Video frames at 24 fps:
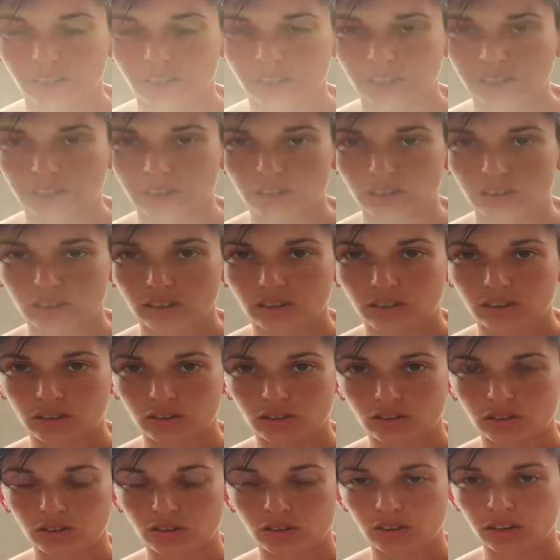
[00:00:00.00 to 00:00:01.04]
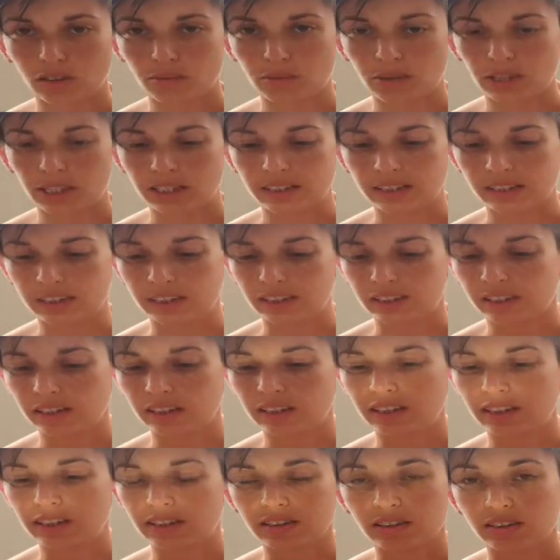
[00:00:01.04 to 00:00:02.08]
It's just amazing.
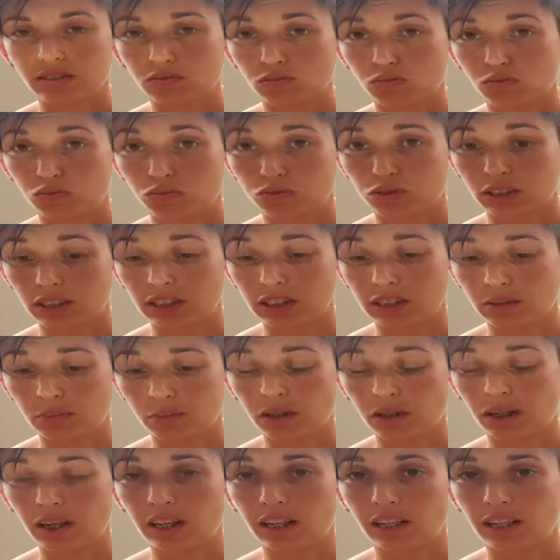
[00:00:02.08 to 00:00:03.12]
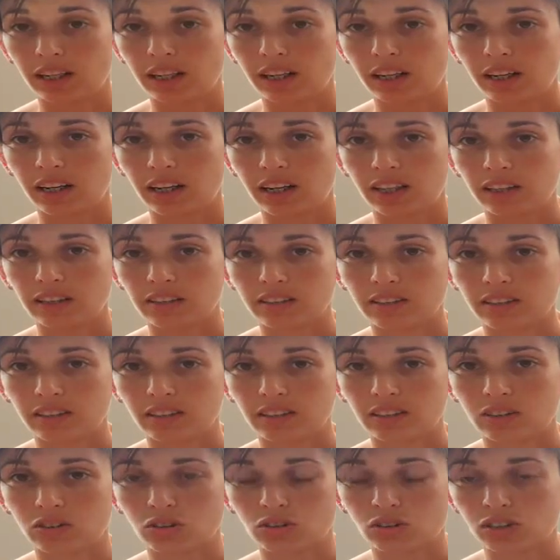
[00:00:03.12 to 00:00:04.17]
It's really bright and
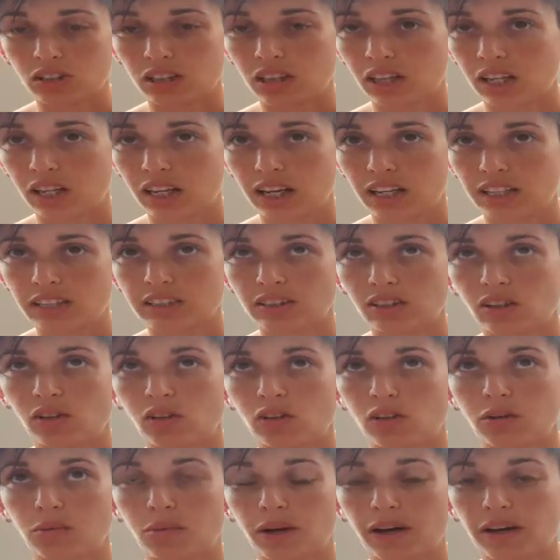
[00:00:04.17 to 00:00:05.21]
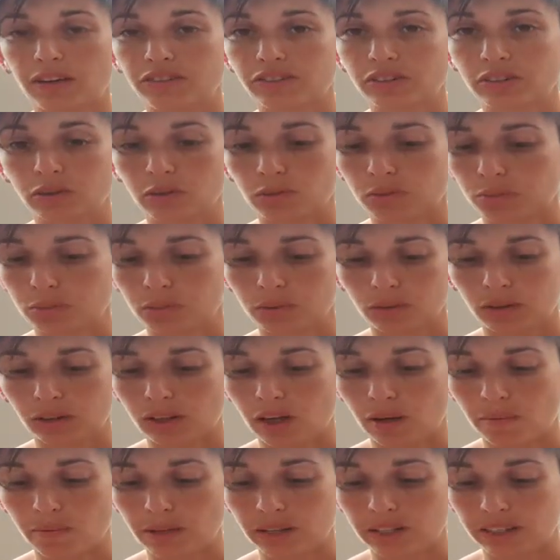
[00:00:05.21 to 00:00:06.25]
just lights all the paths up
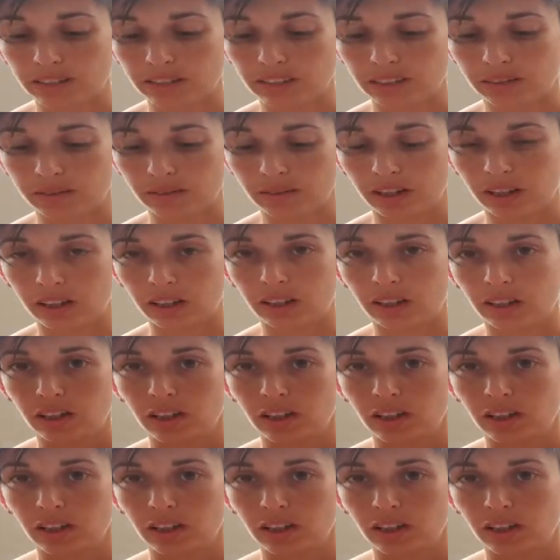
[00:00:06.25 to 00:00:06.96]
amazingly well.